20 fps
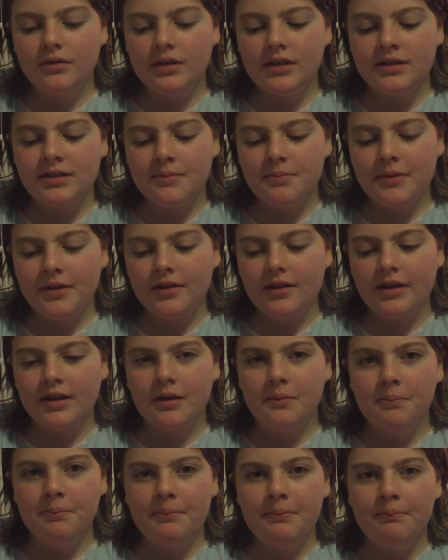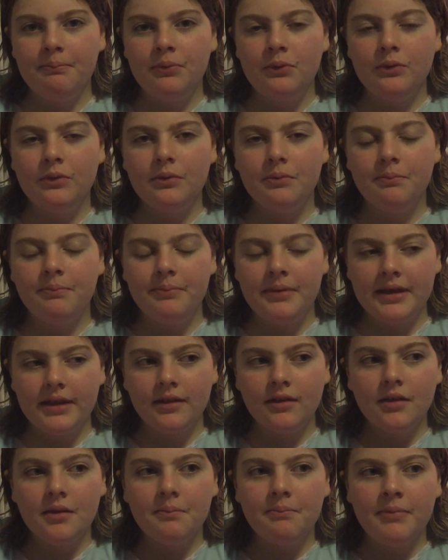It's a bit like a
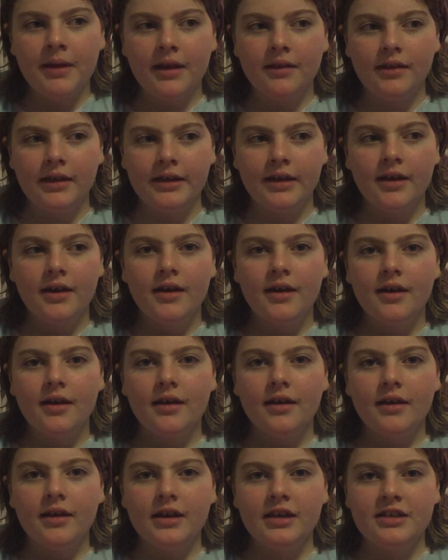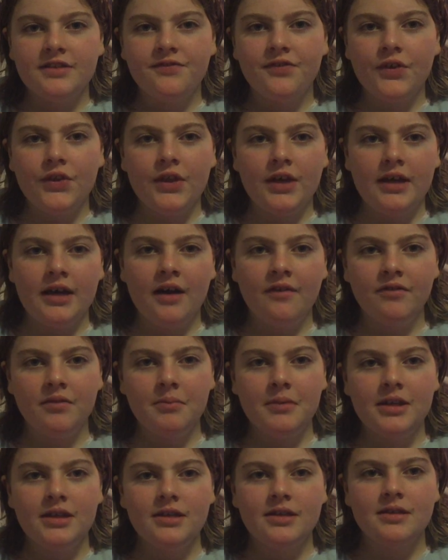bill, but like it's for the
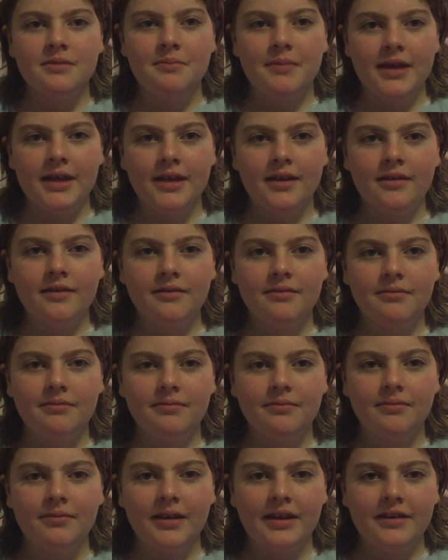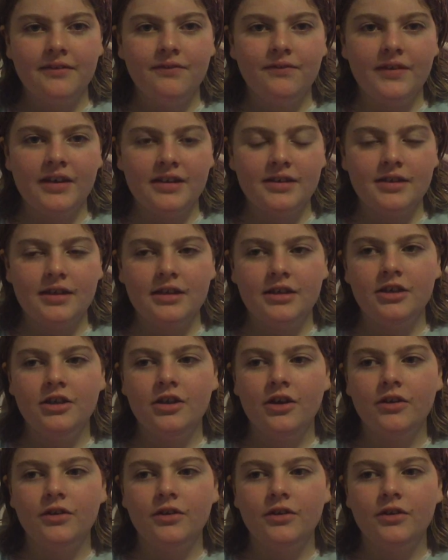government to make like things like